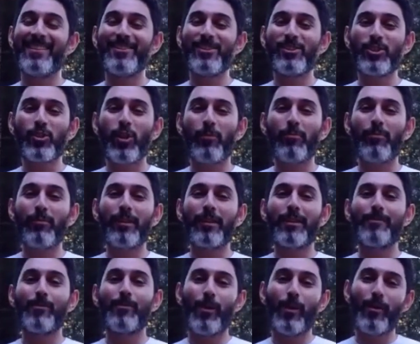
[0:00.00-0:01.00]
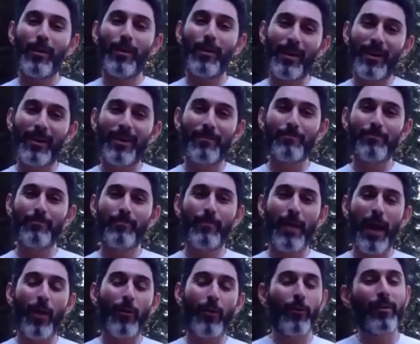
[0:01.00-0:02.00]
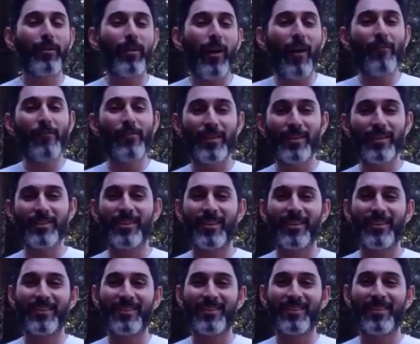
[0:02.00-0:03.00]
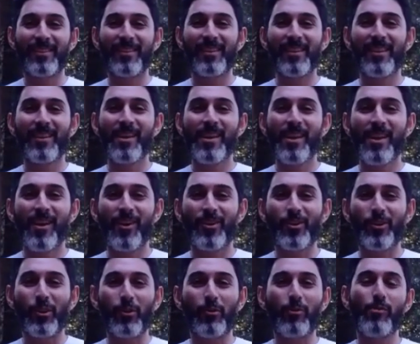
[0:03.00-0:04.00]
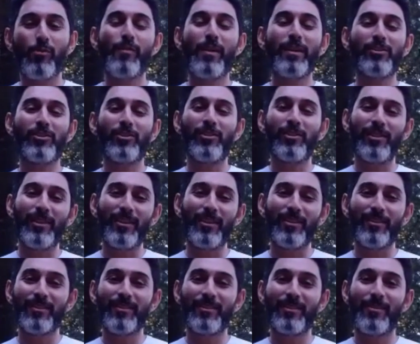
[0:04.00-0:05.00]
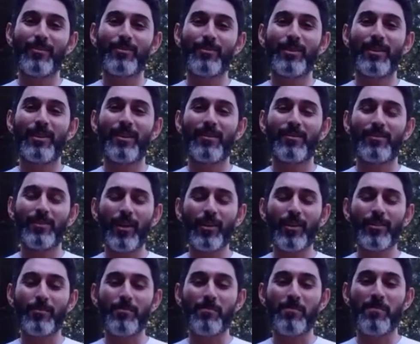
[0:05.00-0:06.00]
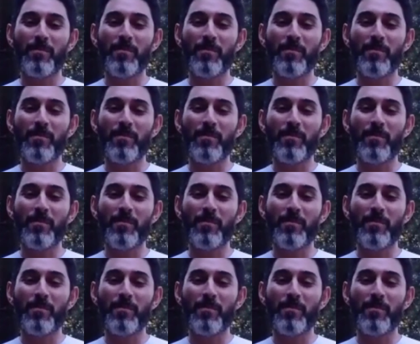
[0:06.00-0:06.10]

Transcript: you show up a little more power and confidence on your little adventure. That was awesome.